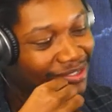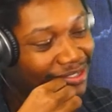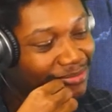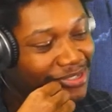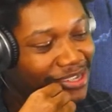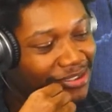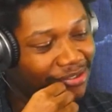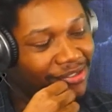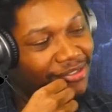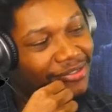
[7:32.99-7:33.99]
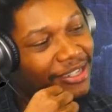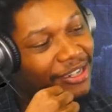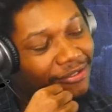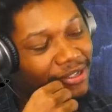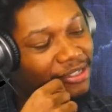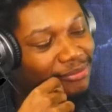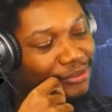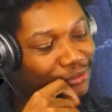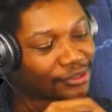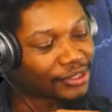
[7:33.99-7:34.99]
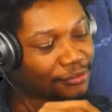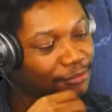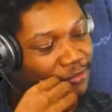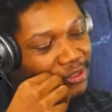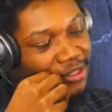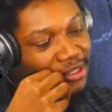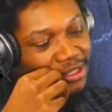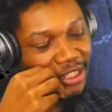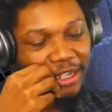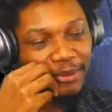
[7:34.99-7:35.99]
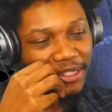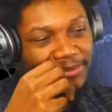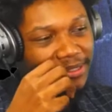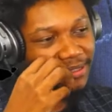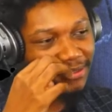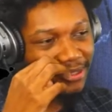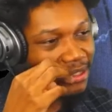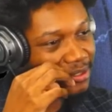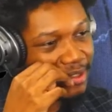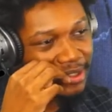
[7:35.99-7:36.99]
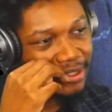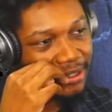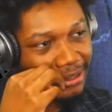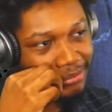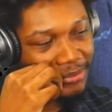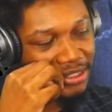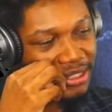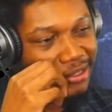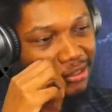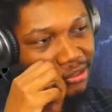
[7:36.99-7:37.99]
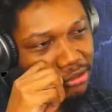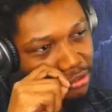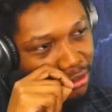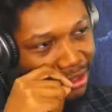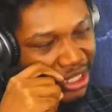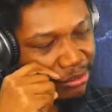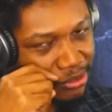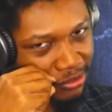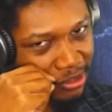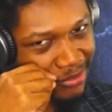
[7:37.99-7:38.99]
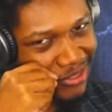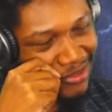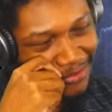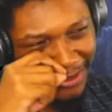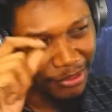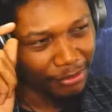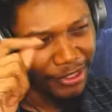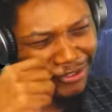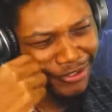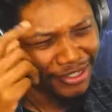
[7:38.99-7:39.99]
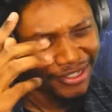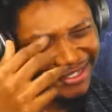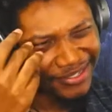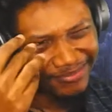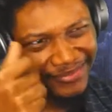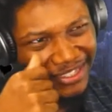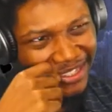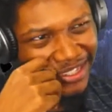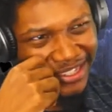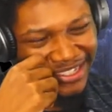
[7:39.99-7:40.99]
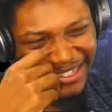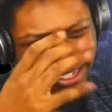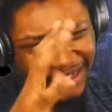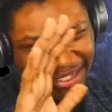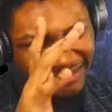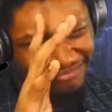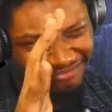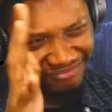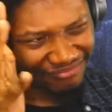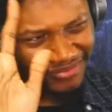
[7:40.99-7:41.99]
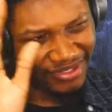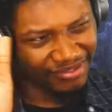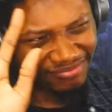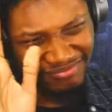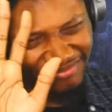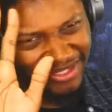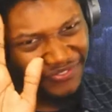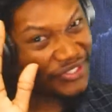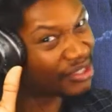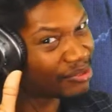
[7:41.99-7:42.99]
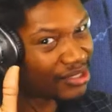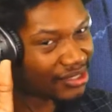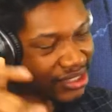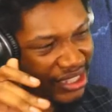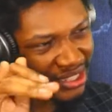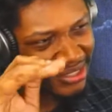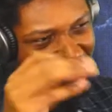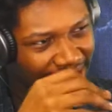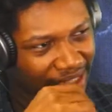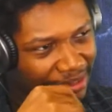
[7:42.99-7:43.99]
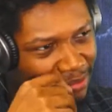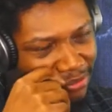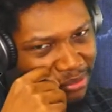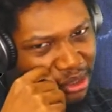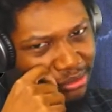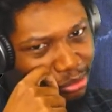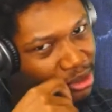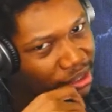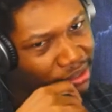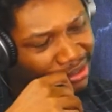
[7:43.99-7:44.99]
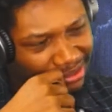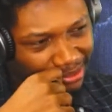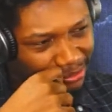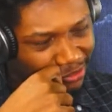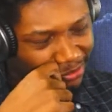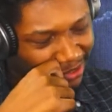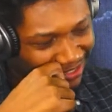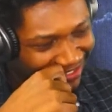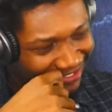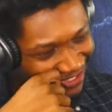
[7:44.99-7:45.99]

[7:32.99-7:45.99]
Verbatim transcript: Sometimes I'll randomly forget, and I'll be expecting uh snares or claps, you know what I'm saying? But I'll be like, oh yeah, it's, it's like a fifty percent chance that it won't be snares, you know what I'm saying?